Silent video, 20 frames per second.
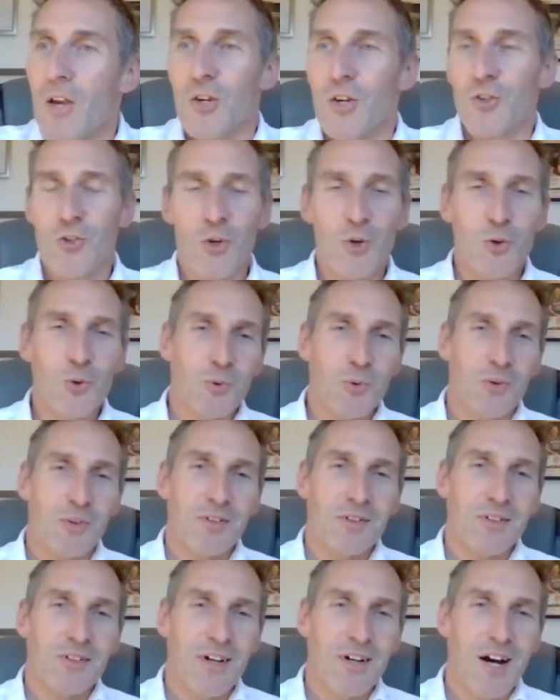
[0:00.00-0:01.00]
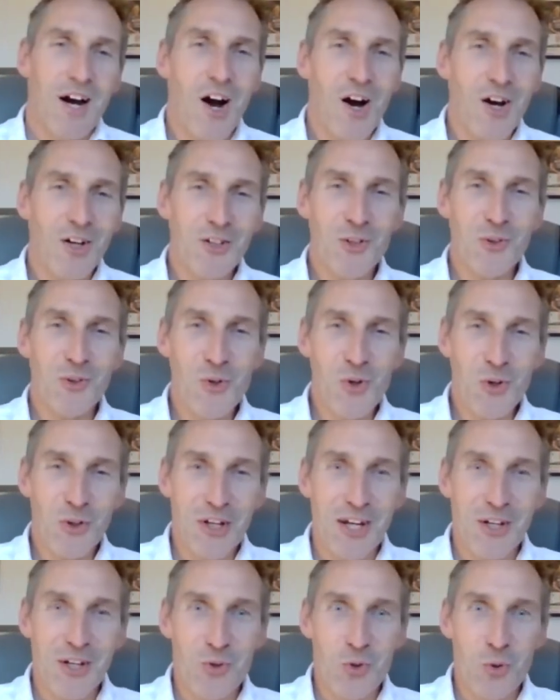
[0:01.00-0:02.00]
so, are you
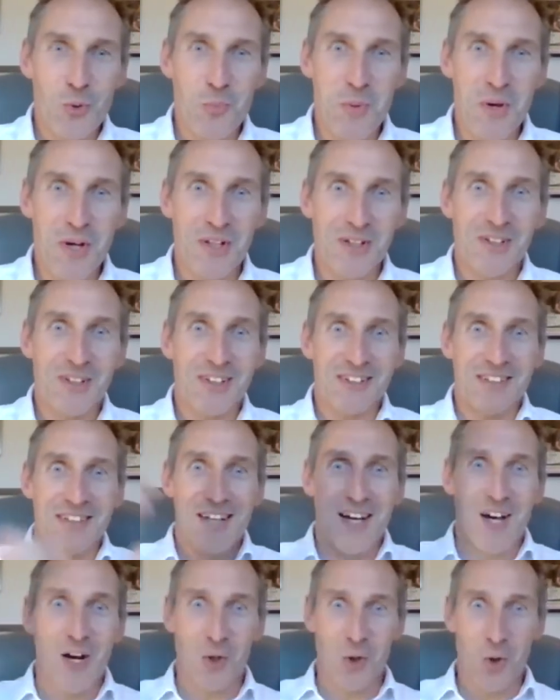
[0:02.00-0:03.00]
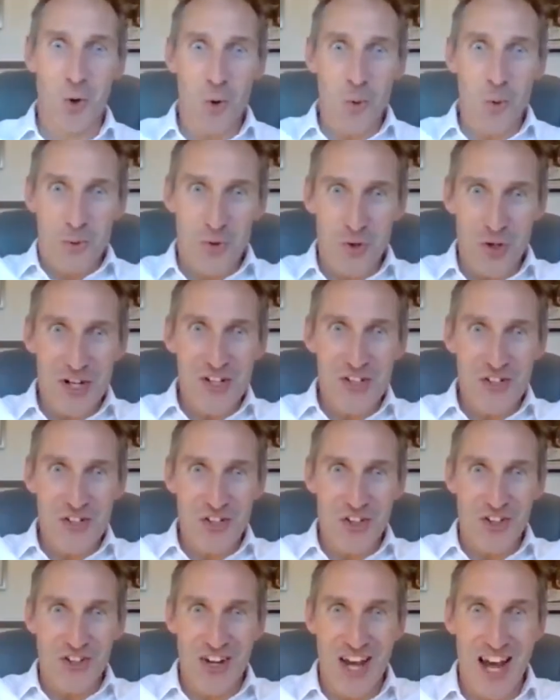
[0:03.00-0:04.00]
looking to build a
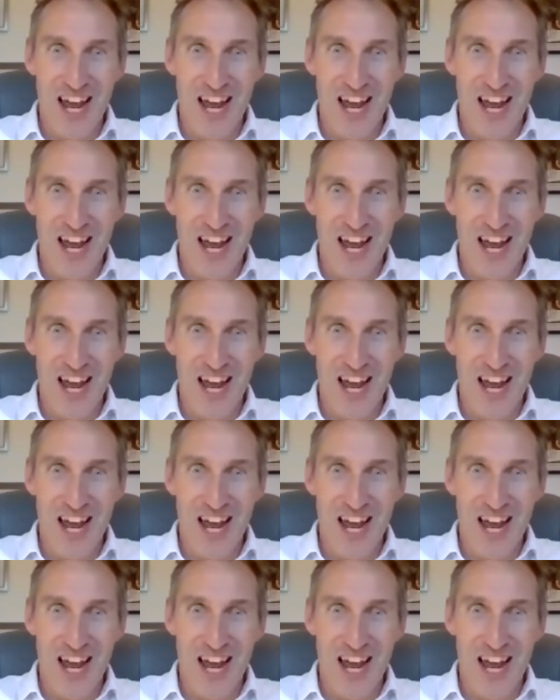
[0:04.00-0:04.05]
corporation,